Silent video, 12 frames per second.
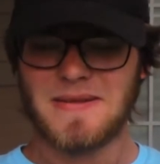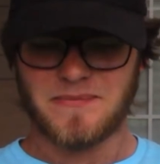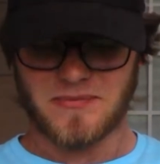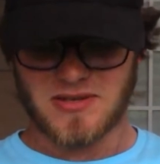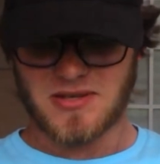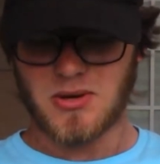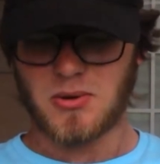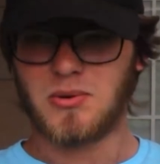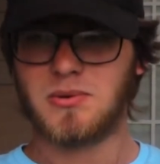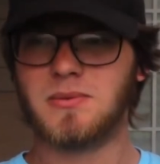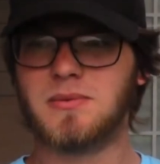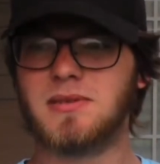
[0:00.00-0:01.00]
And
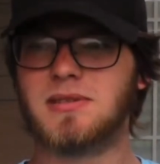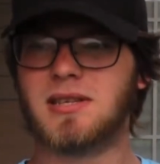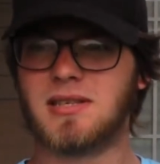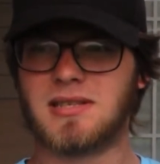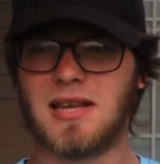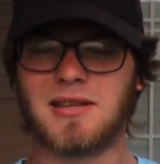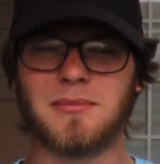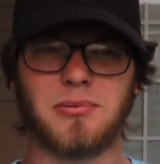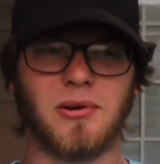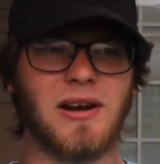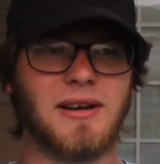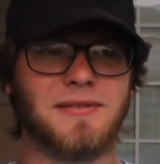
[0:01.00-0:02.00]
so to
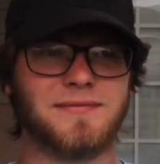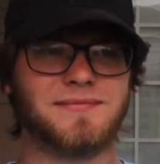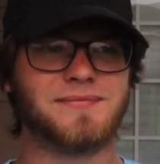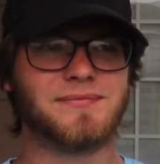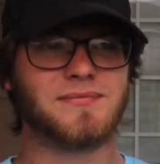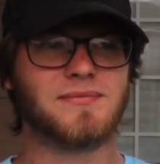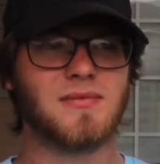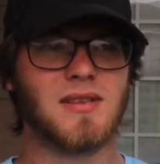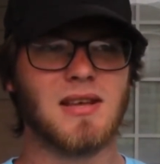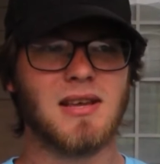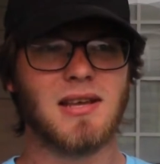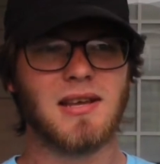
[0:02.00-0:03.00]
celebrate
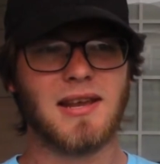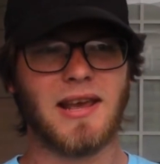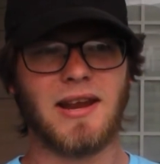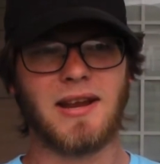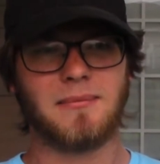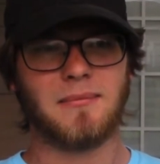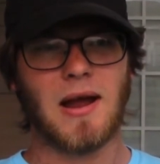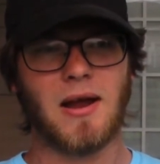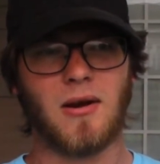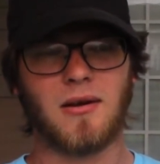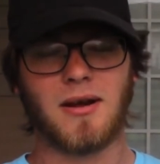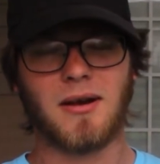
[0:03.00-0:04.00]
getting
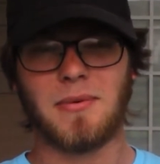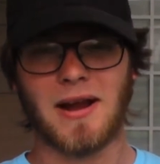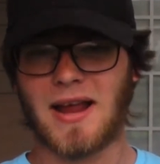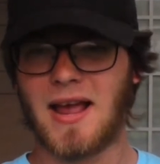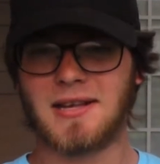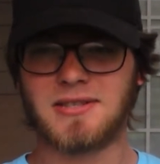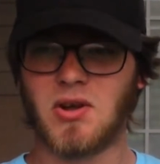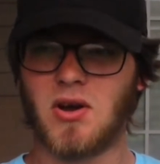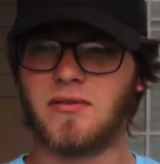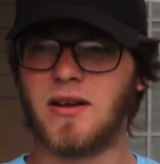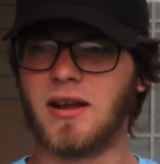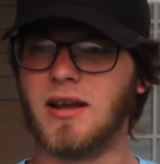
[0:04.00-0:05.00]
my cast
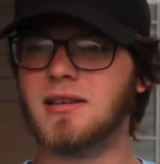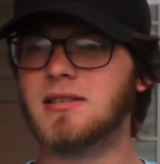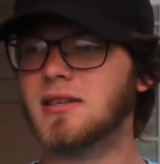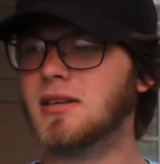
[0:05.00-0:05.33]
off, I guess,